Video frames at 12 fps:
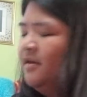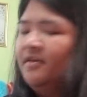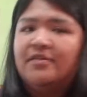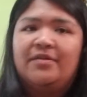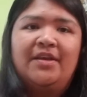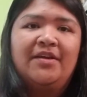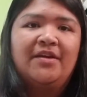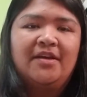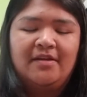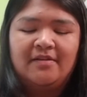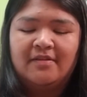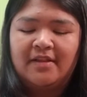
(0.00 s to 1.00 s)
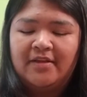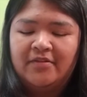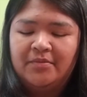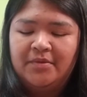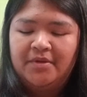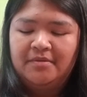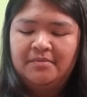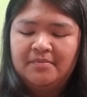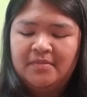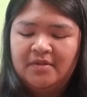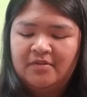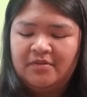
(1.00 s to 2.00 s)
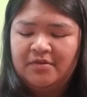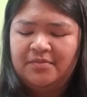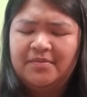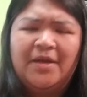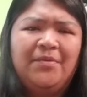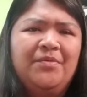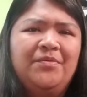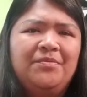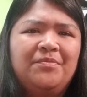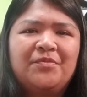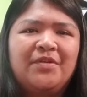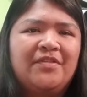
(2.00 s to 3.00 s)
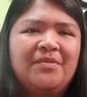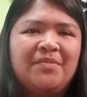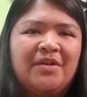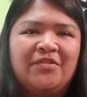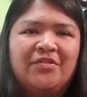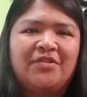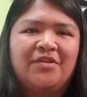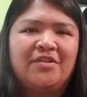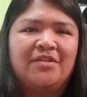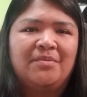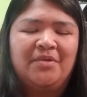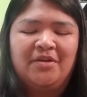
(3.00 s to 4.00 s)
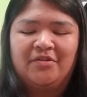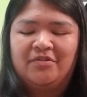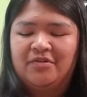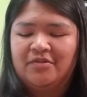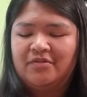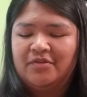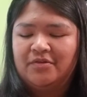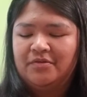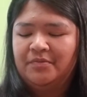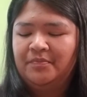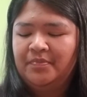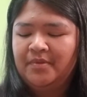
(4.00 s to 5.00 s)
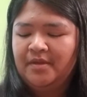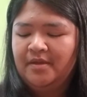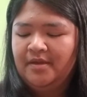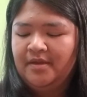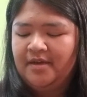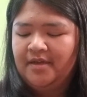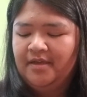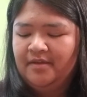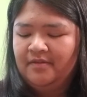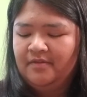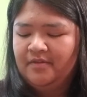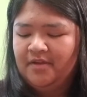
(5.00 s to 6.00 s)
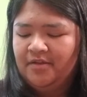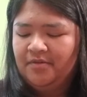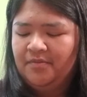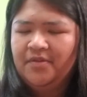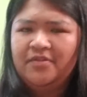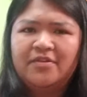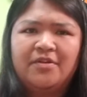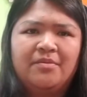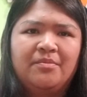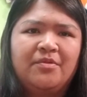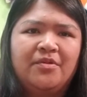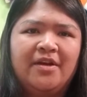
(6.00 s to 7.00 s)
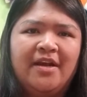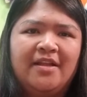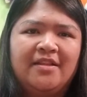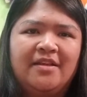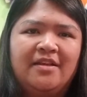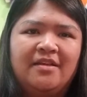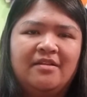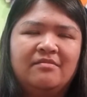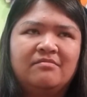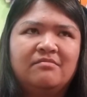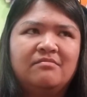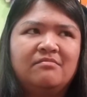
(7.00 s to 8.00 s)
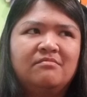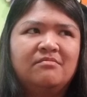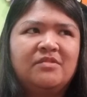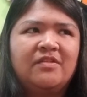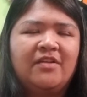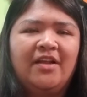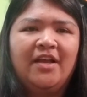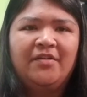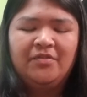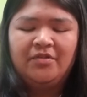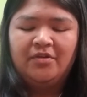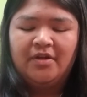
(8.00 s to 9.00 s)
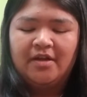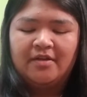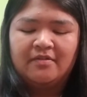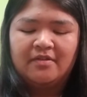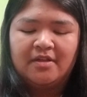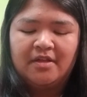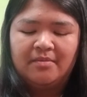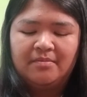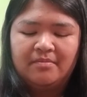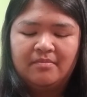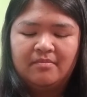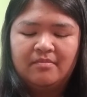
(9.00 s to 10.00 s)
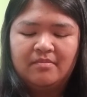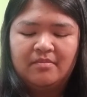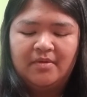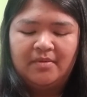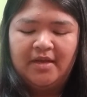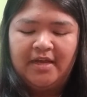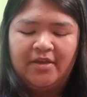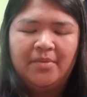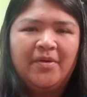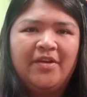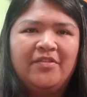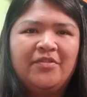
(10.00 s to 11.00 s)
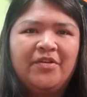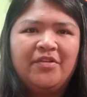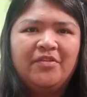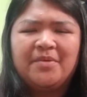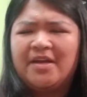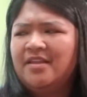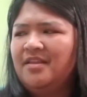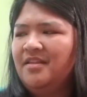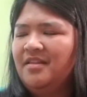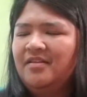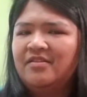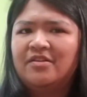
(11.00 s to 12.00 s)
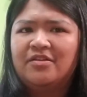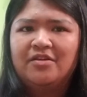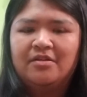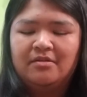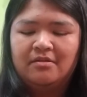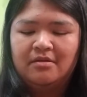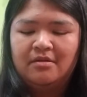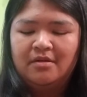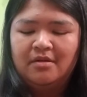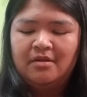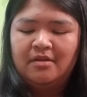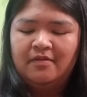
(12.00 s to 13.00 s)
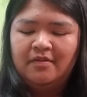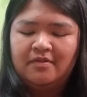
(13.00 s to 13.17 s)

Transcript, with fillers: so here is the last one. So that one wasn't pictured on the picture. So I guess the other ones are more highly sought after, as in like higher price grails. But I think that's a good, that's a